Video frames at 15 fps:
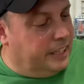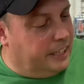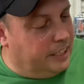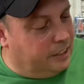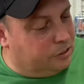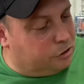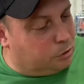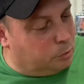
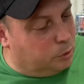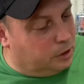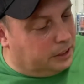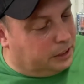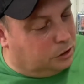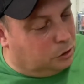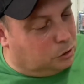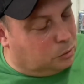Here's a really
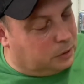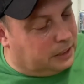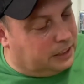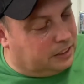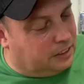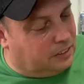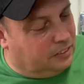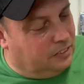cool one
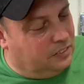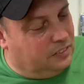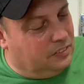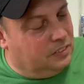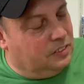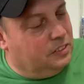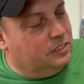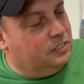here.
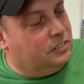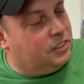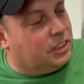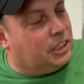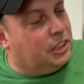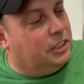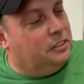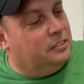Look
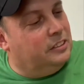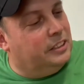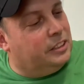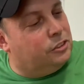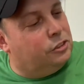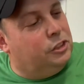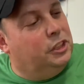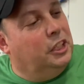at
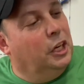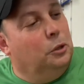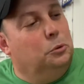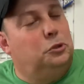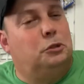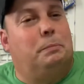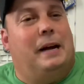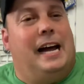this
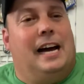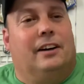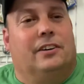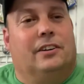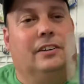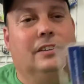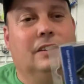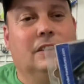ghost
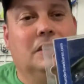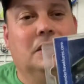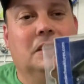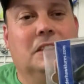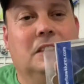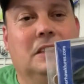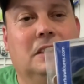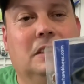pattern.
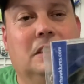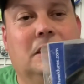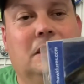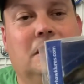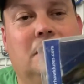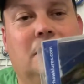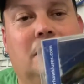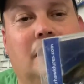
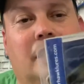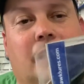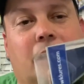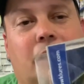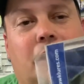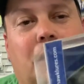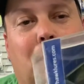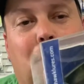It's kind of like
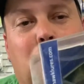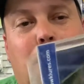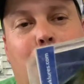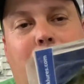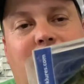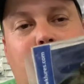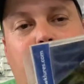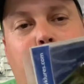a ghost
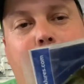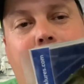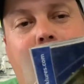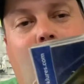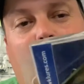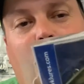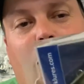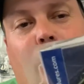baby
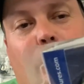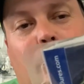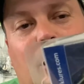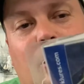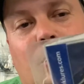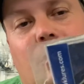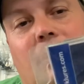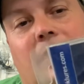bass
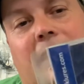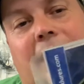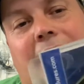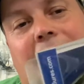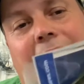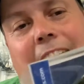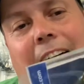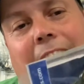almost. Look at
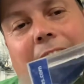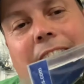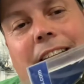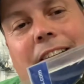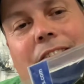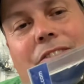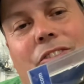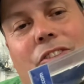that.
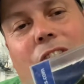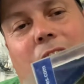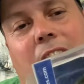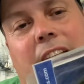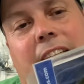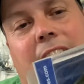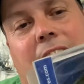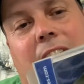It's
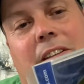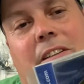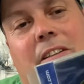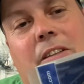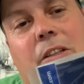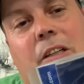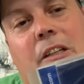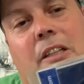clear
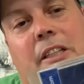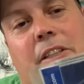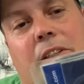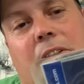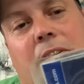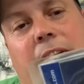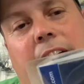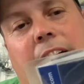
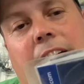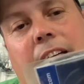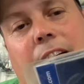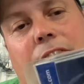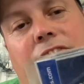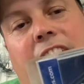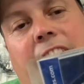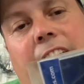green, kind of
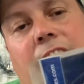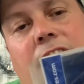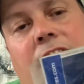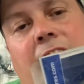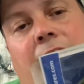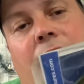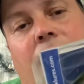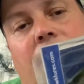fades
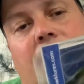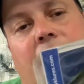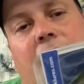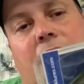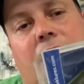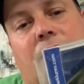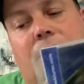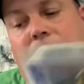down as it
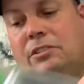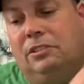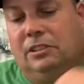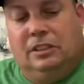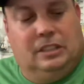goes.